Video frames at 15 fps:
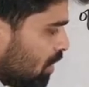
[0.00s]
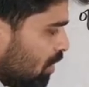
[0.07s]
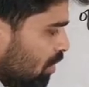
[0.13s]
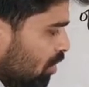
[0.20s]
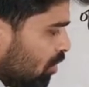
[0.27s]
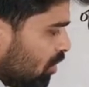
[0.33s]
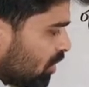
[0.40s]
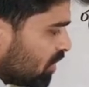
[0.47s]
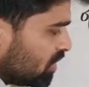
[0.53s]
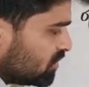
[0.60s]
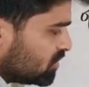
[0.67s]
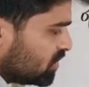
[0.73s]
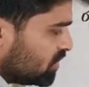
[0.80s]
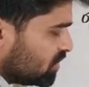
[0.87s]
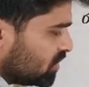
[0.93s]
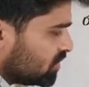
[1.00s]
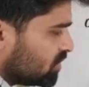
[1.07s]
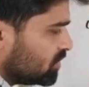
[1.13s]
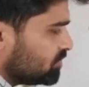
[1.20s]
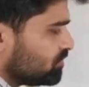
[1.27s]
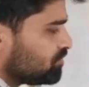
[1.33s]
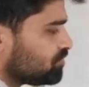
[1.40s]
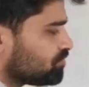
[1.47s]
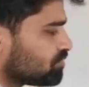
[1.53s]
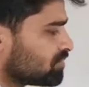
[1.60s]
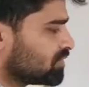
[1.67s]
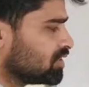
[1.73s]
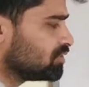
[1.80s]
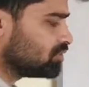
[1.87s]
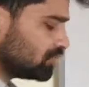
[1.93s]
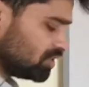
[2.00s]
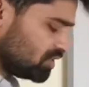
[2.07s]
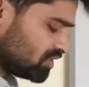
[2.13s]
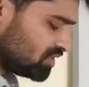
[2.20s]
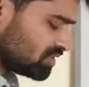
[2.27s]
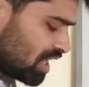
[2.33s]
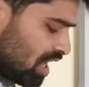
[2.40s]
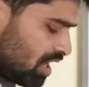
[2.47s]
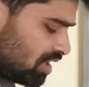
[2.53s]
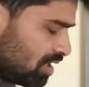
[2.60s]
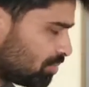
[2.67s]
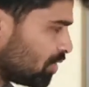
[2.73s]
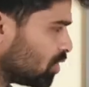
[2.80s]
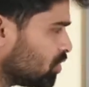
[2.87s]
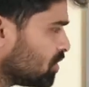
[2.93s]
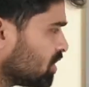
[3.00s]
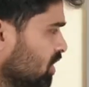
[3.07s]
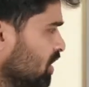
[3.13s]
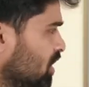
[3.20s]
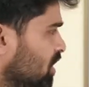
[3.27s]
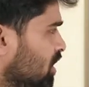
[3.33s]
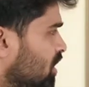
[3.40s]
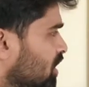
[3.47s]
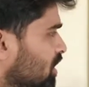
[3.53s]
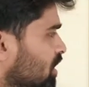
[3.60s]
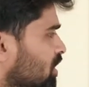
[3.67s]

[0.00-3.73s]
lower concentration. So this is all about